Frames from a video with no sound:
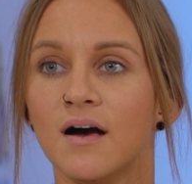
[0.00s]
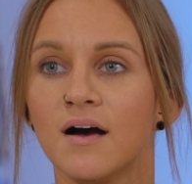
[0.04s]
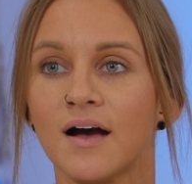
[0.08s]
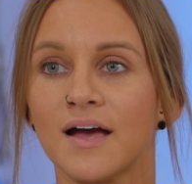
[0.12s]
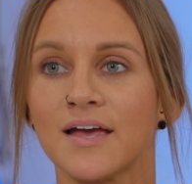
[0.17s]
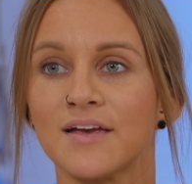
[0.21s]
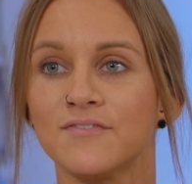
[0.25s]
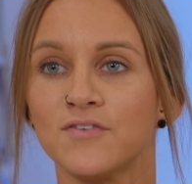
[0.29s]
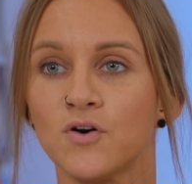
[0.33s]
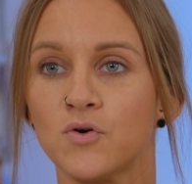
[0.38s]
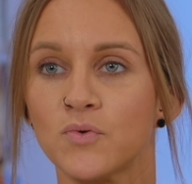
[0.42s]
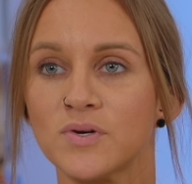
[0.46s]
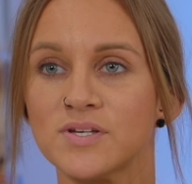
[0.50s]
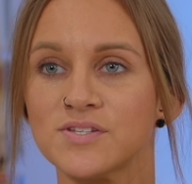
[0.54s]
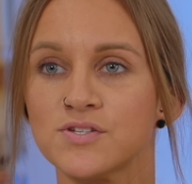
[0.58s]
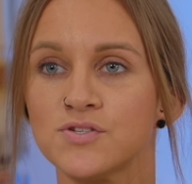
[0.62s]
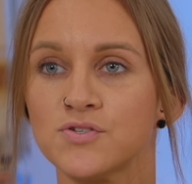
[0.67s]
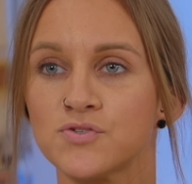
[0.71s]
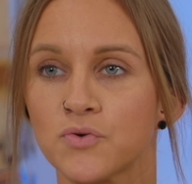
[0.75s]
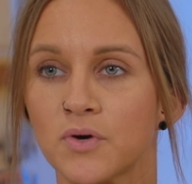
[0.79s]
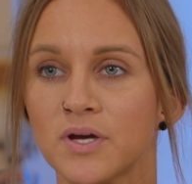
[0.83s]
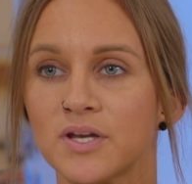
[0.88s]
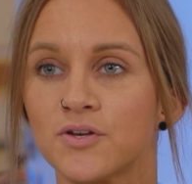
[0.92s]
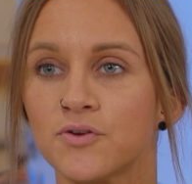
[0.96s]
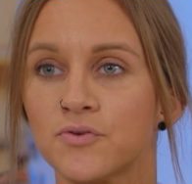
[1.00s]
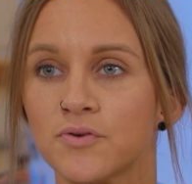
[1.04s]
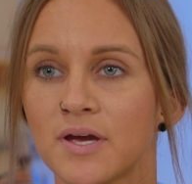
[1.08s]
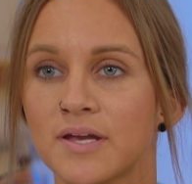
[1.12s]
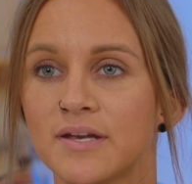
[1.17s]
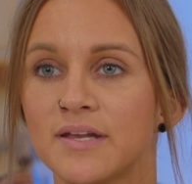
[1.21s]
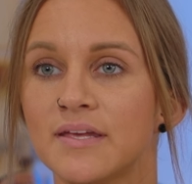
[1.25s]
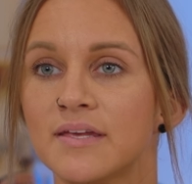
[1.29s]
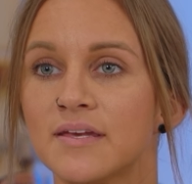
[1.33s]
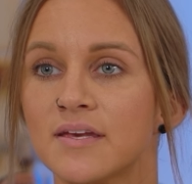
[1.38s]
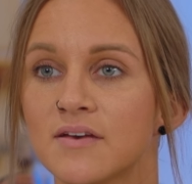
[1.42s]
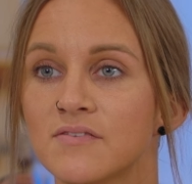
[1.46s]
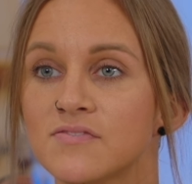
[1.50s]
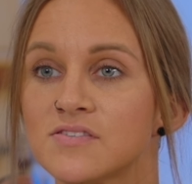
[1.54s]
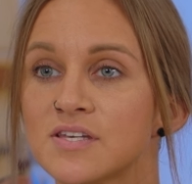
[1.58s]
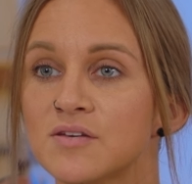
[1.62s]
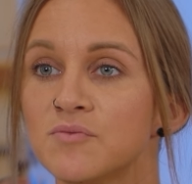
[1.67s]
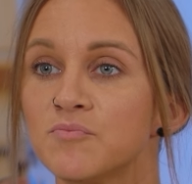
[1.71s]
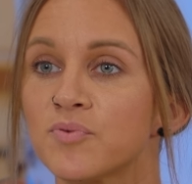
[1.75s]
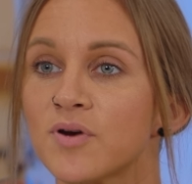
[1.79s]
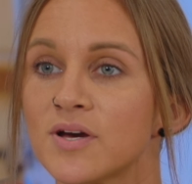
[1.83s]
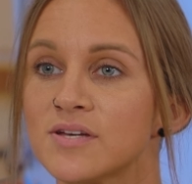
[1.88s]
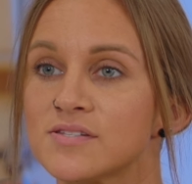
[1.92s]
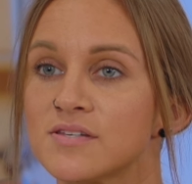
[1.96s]
I have always enjoyed creating gifts
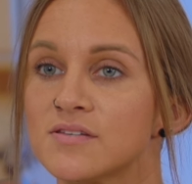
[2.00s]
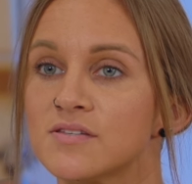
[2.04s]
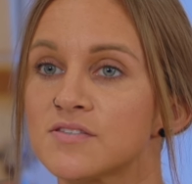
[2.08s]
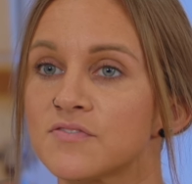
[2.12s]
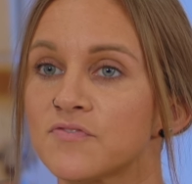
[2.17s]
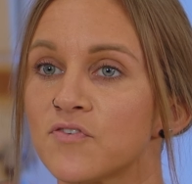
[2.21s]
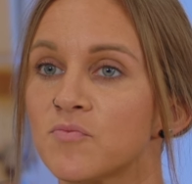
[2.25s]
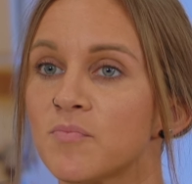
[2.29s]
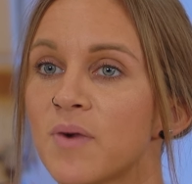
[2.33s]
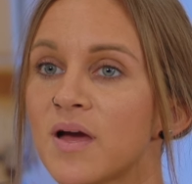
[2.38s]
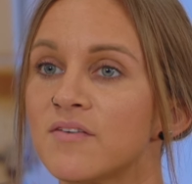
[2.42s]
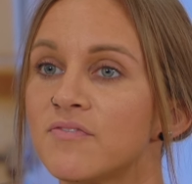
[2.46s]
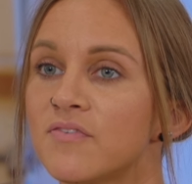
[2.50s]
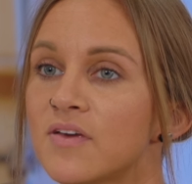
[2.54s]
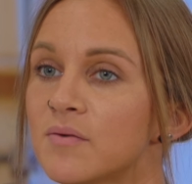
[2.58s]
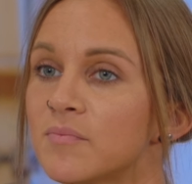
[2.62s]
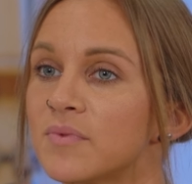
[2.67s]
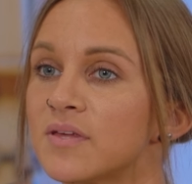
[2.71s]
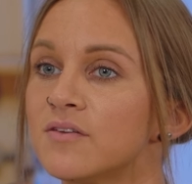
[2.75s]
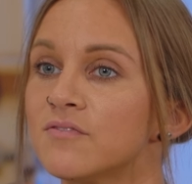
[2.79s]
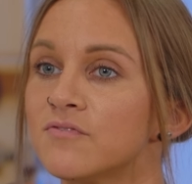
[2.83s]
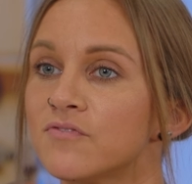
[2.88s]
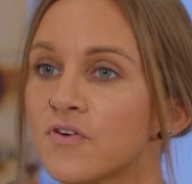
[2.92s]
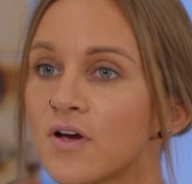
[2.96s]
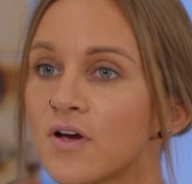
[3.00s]
and presents for my family and